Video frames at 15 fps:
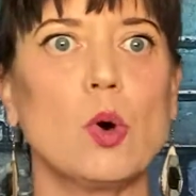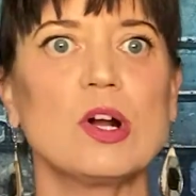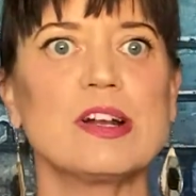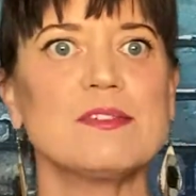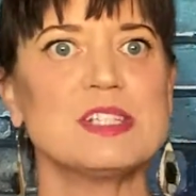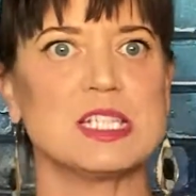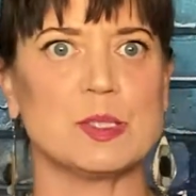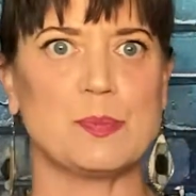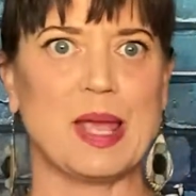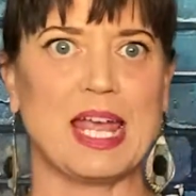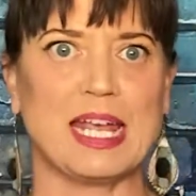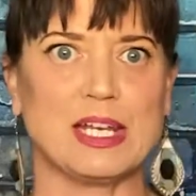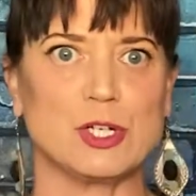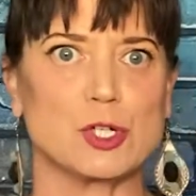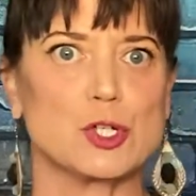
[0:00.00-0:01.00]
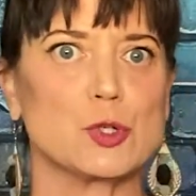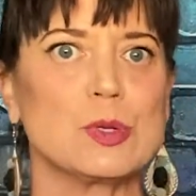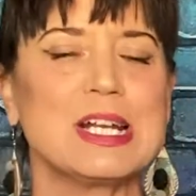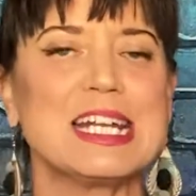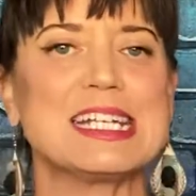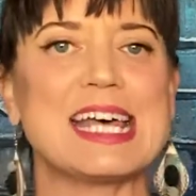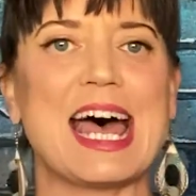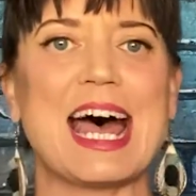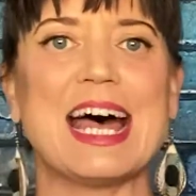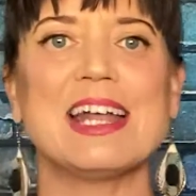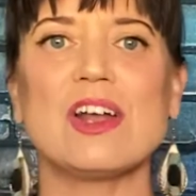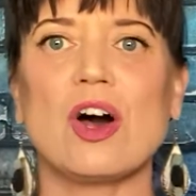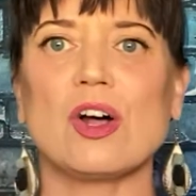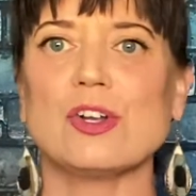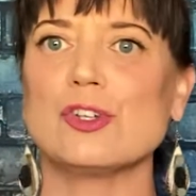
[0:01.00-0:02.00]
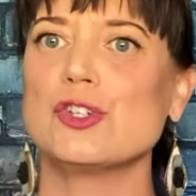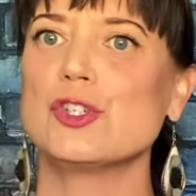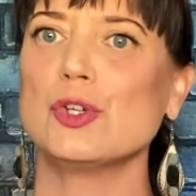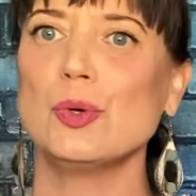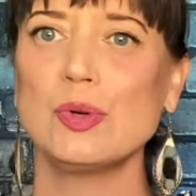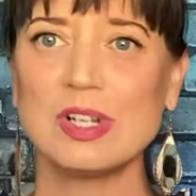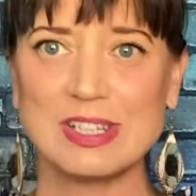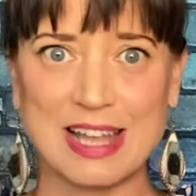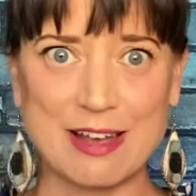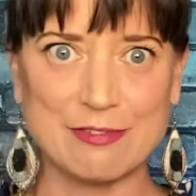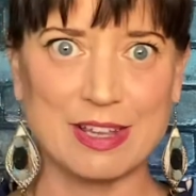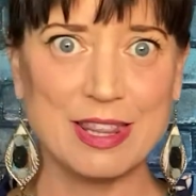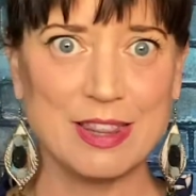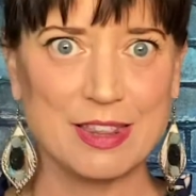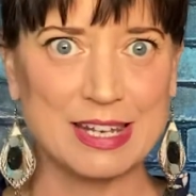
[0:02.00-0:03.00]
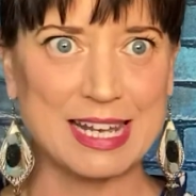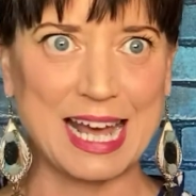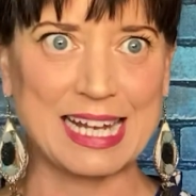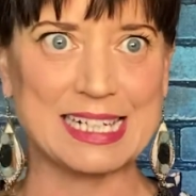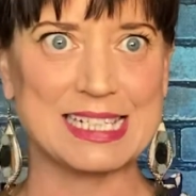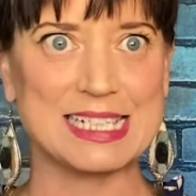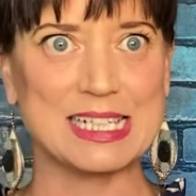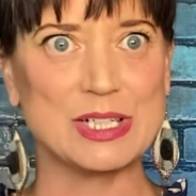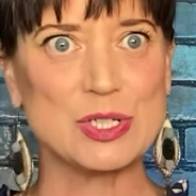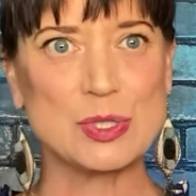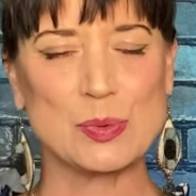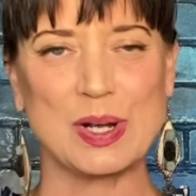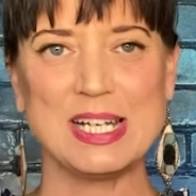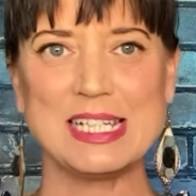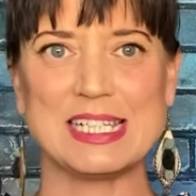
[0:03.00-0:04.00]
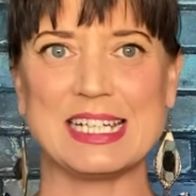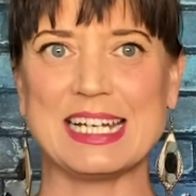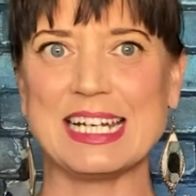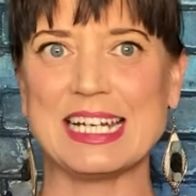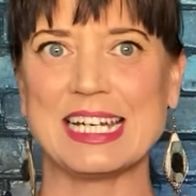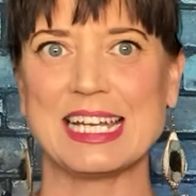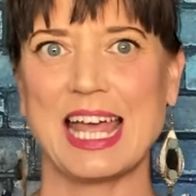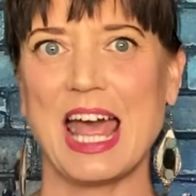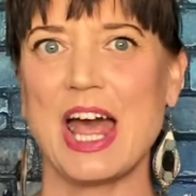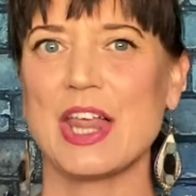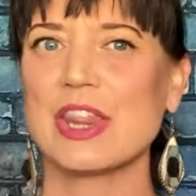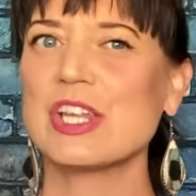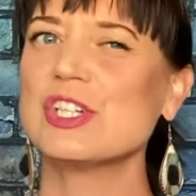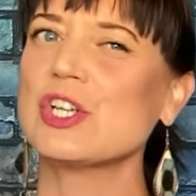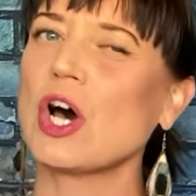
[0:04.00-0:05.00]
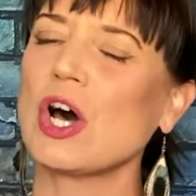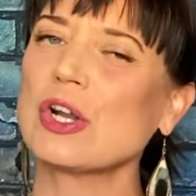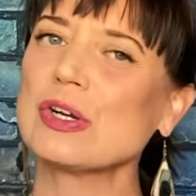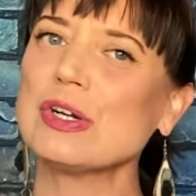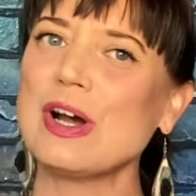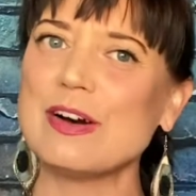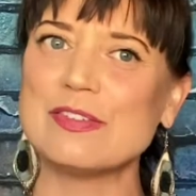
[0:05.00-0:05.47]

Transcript: of Spain, Trinidad on June 11th, 1920. The daughter of